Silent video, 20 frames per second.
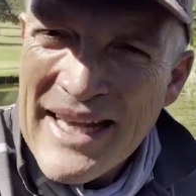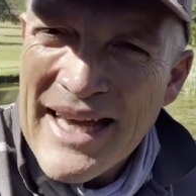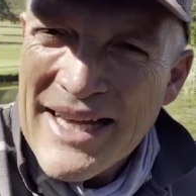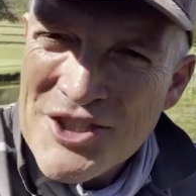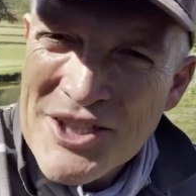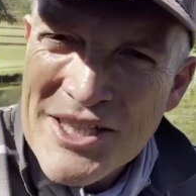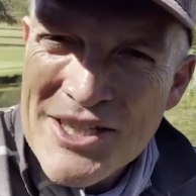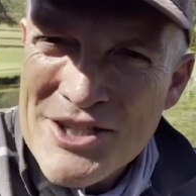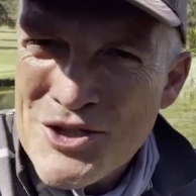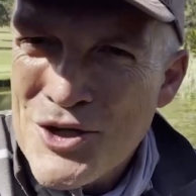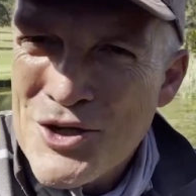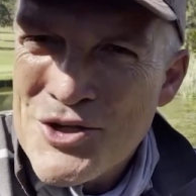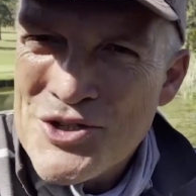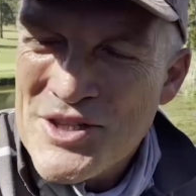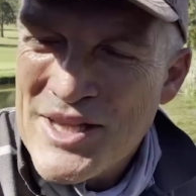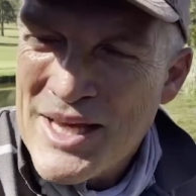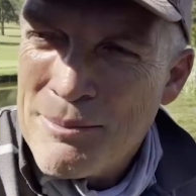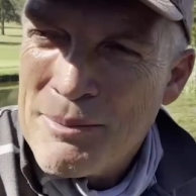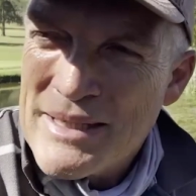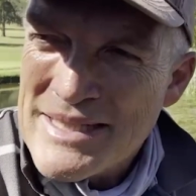he actually turned
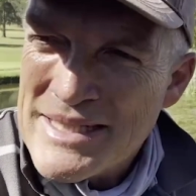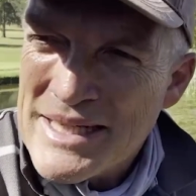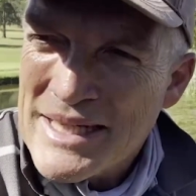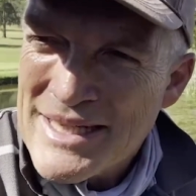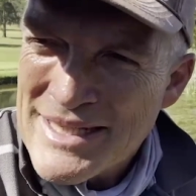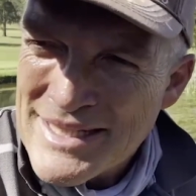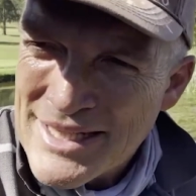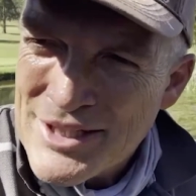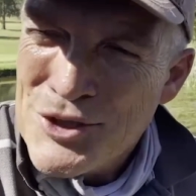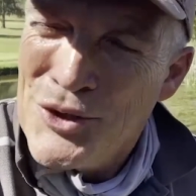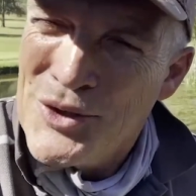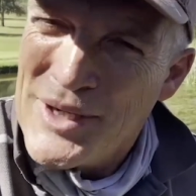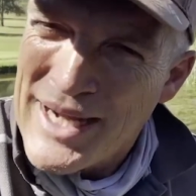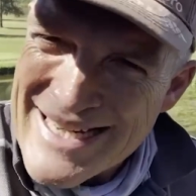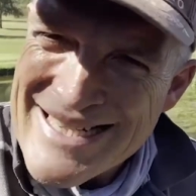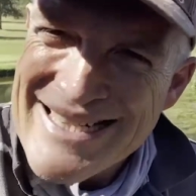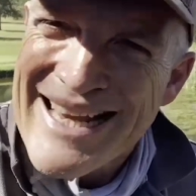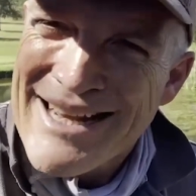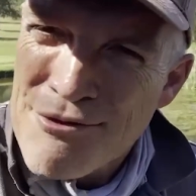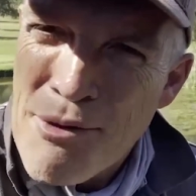to them and said, "Listen, you
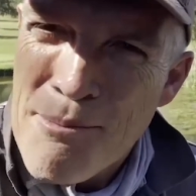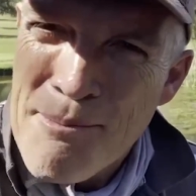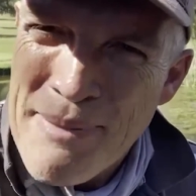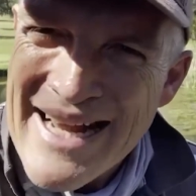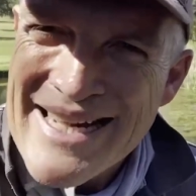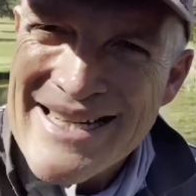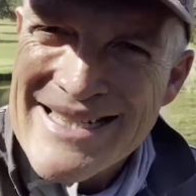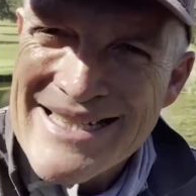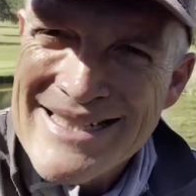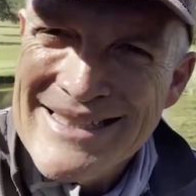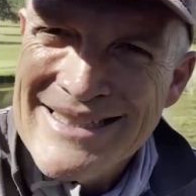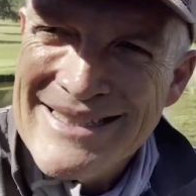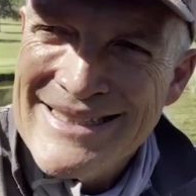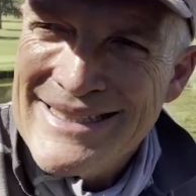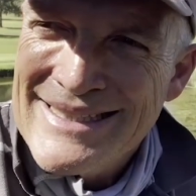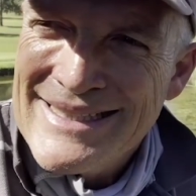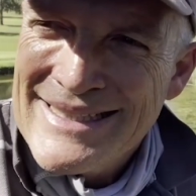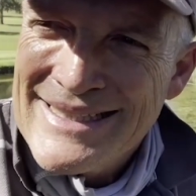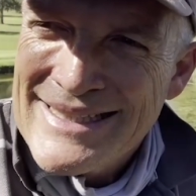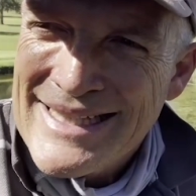guys can repent
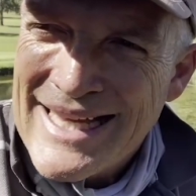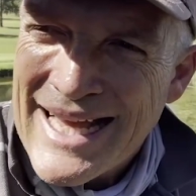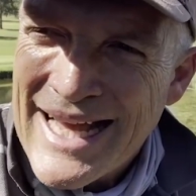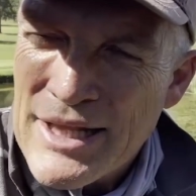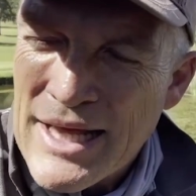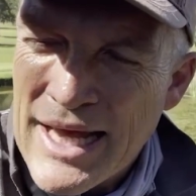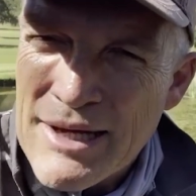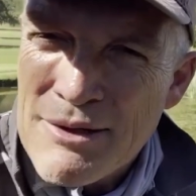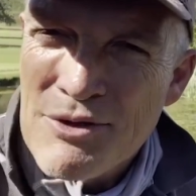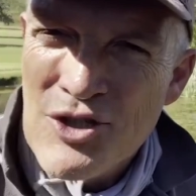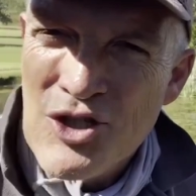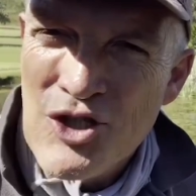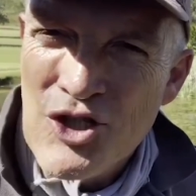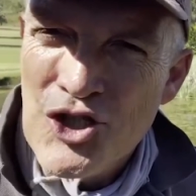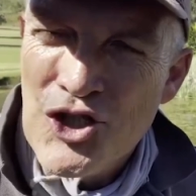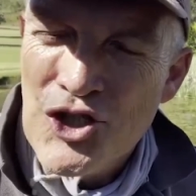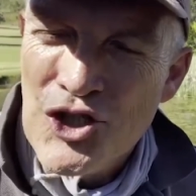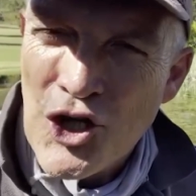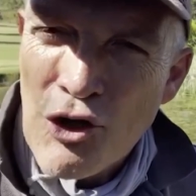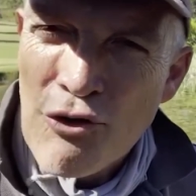and
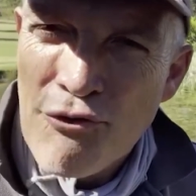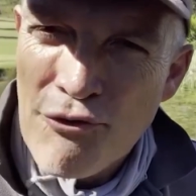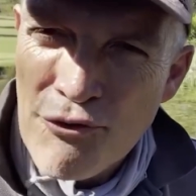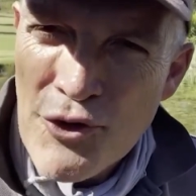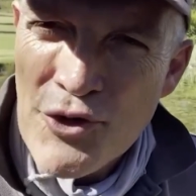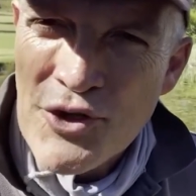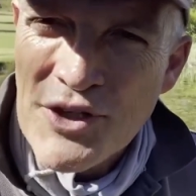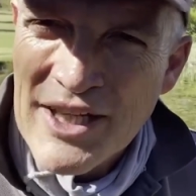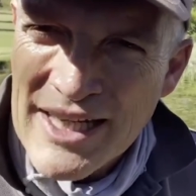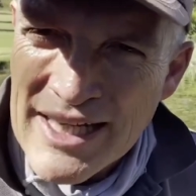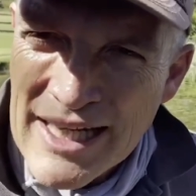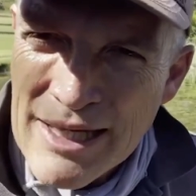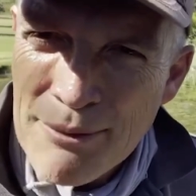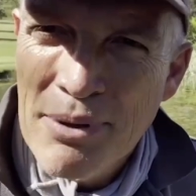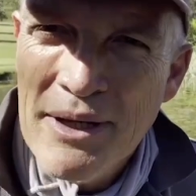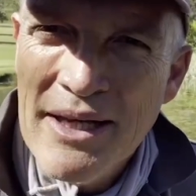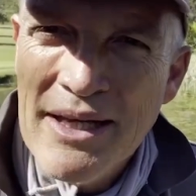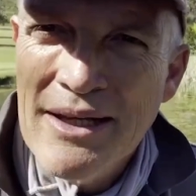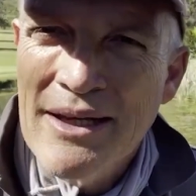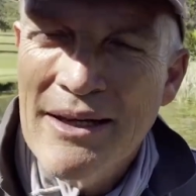show fruit
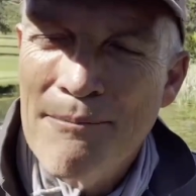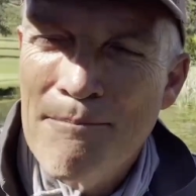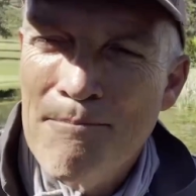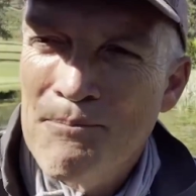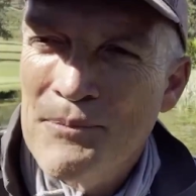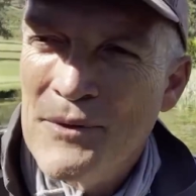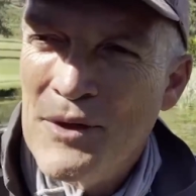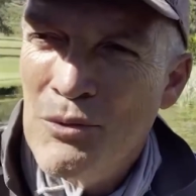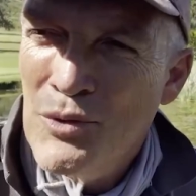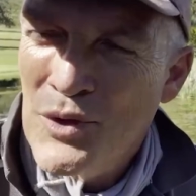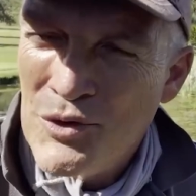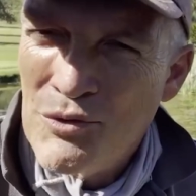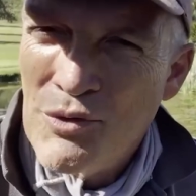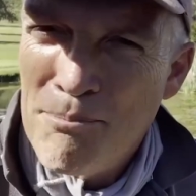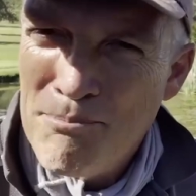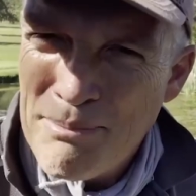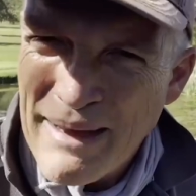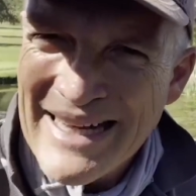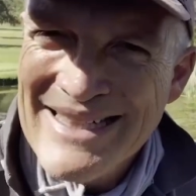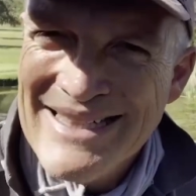keeping with
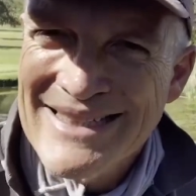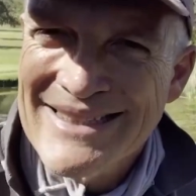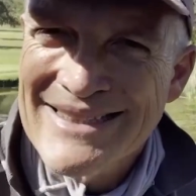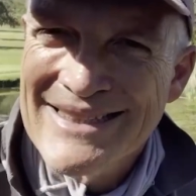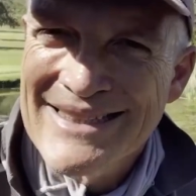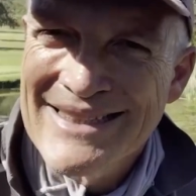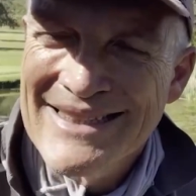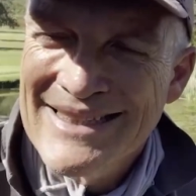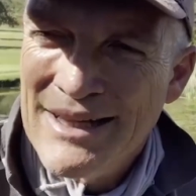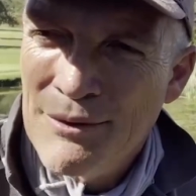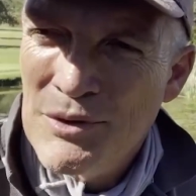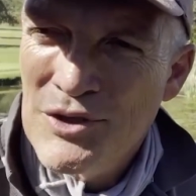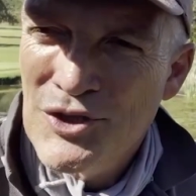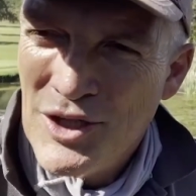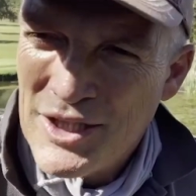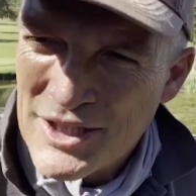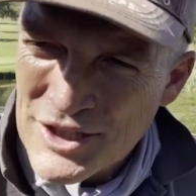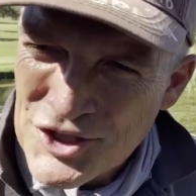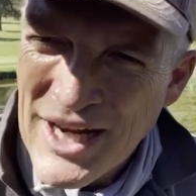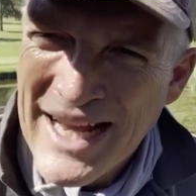repentance. Well, you've
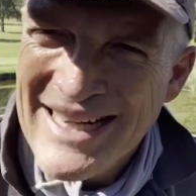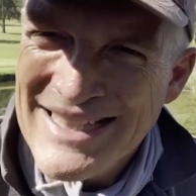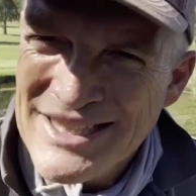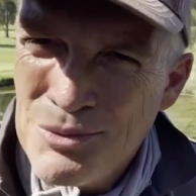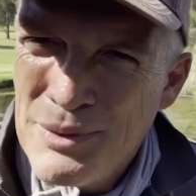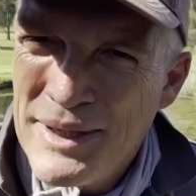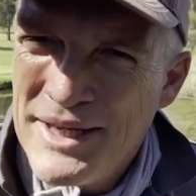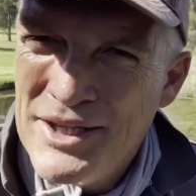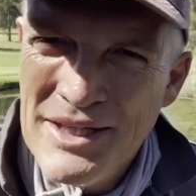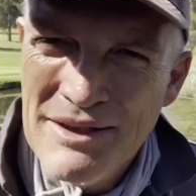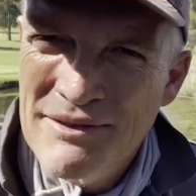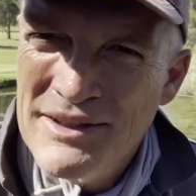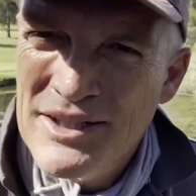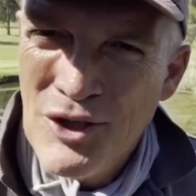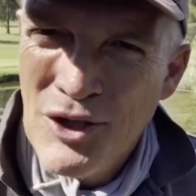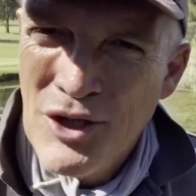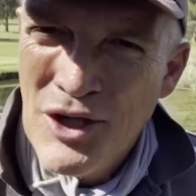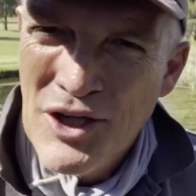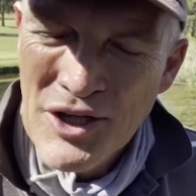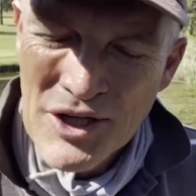got to change the way you're
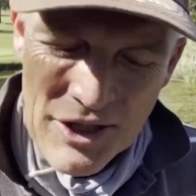living.